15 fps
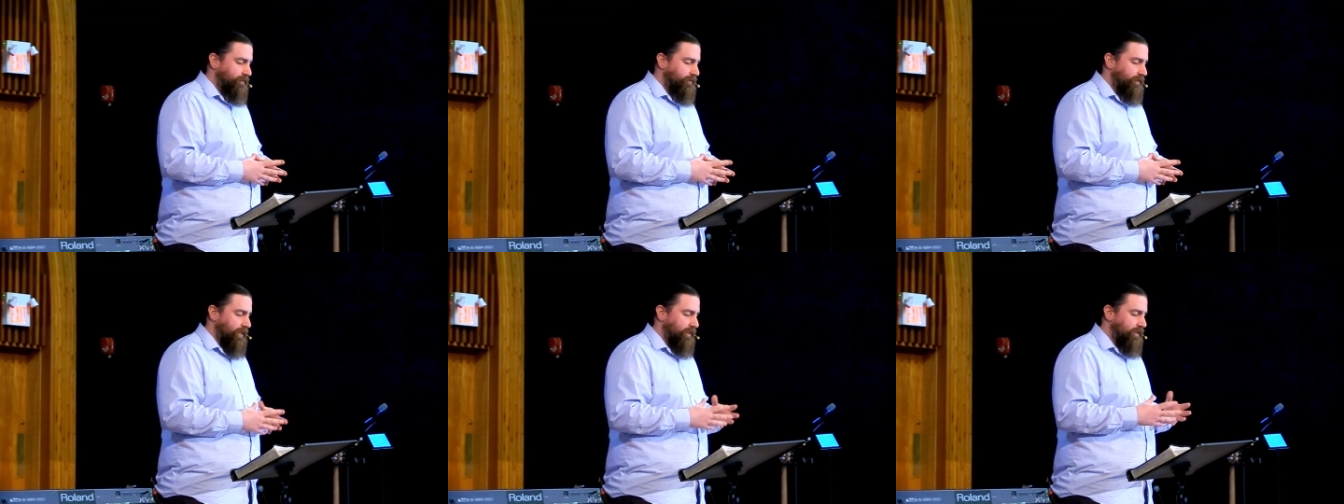
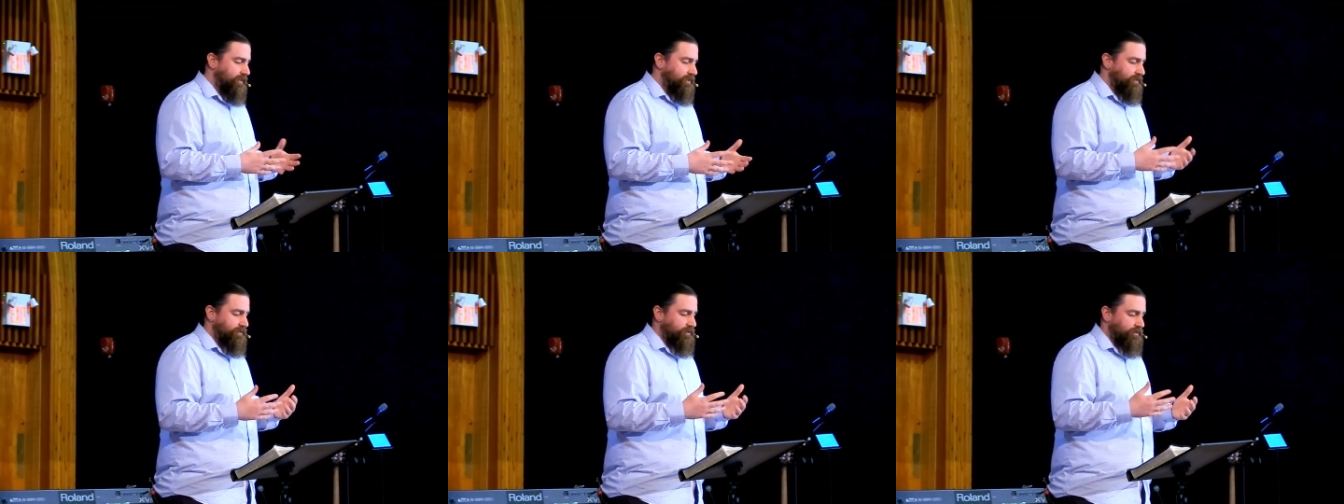That
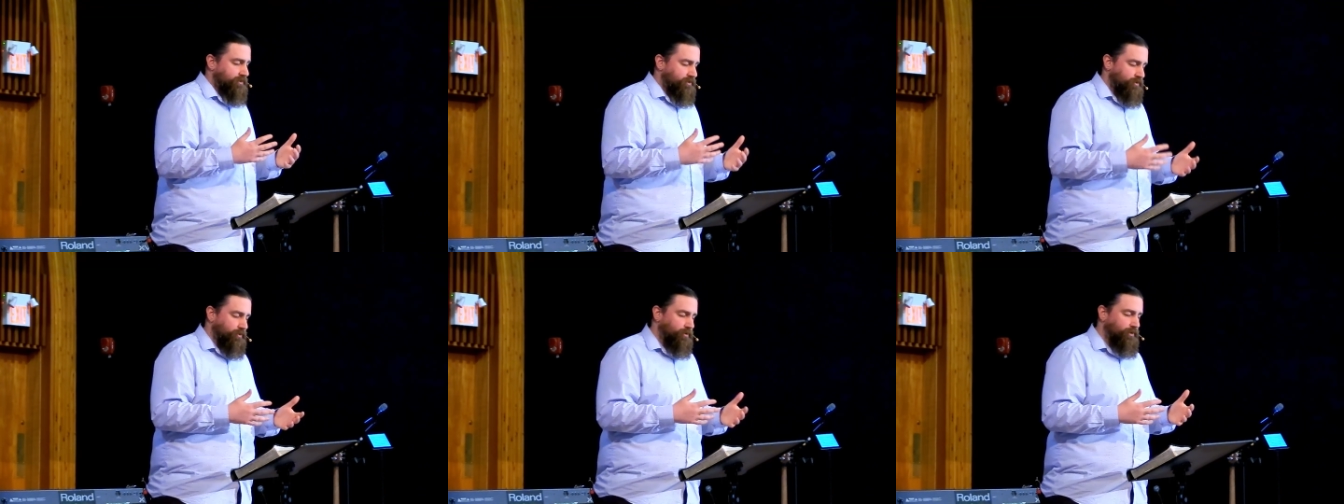this is the
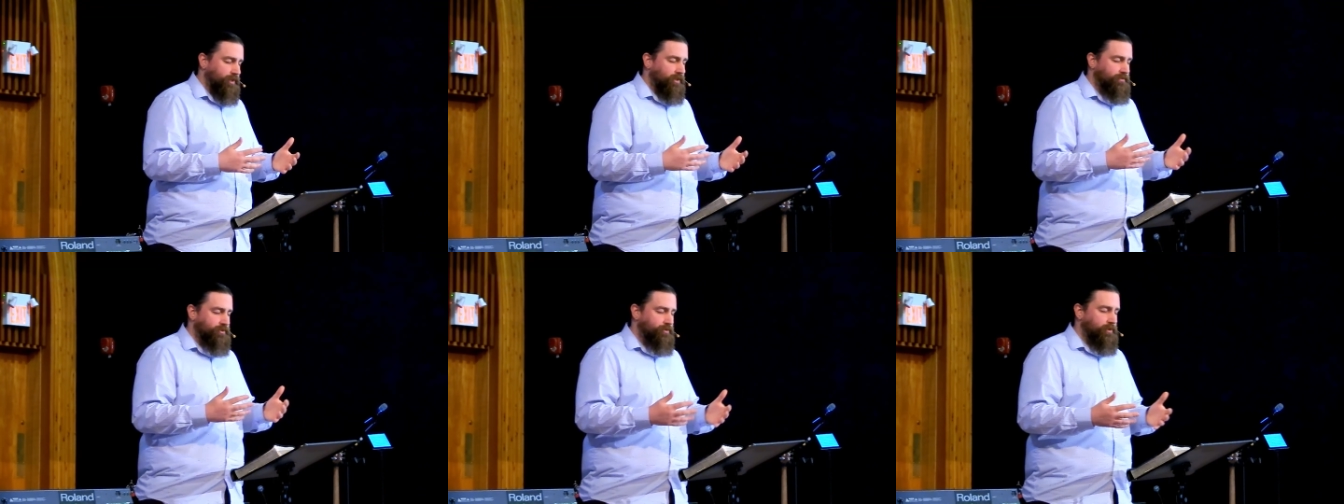
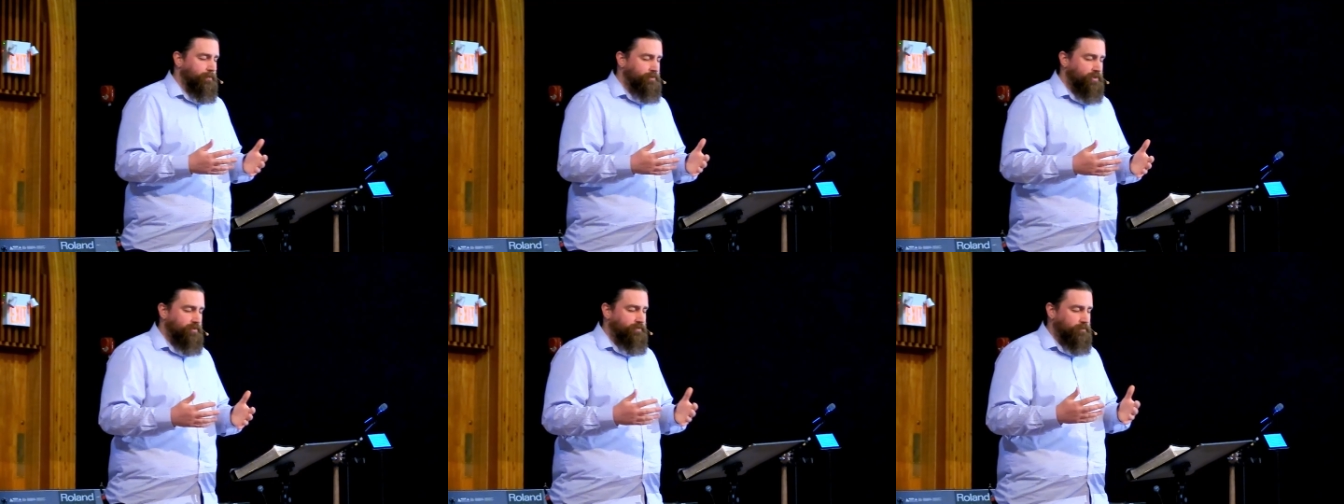story of
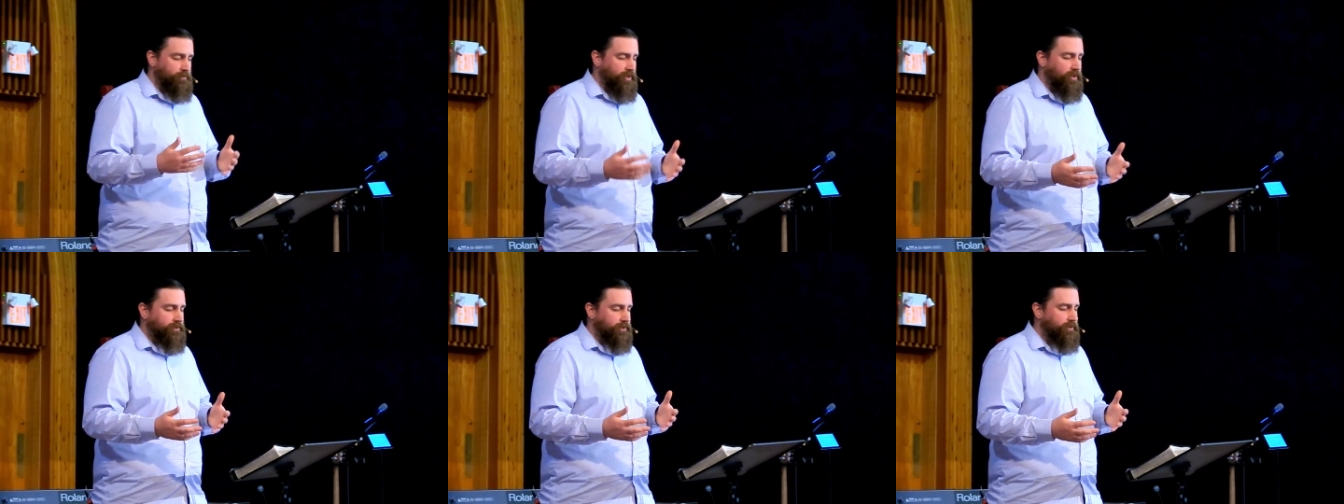Scripture from
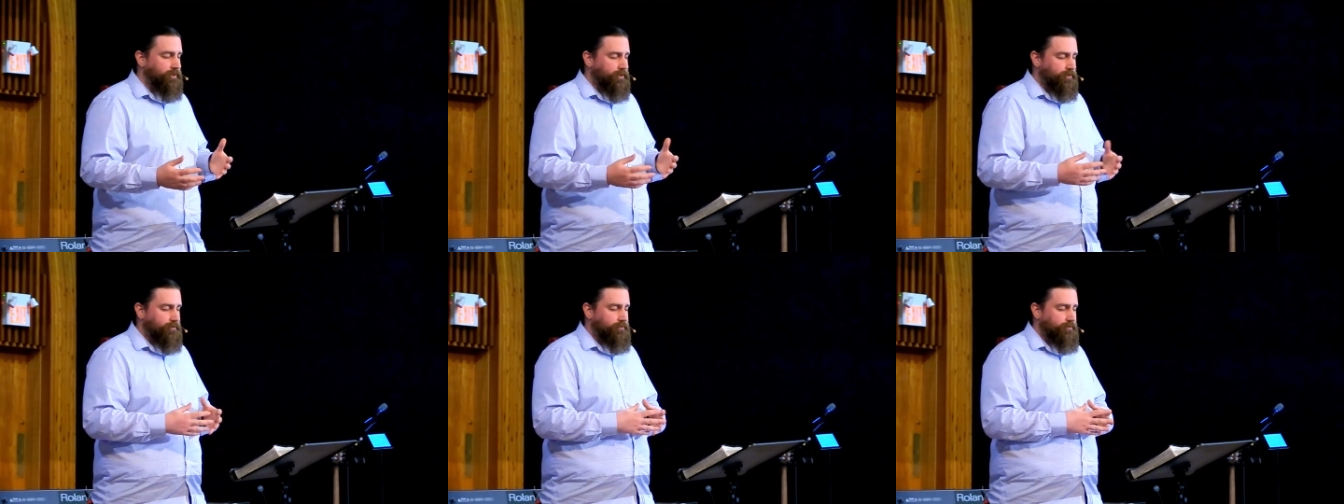long ago.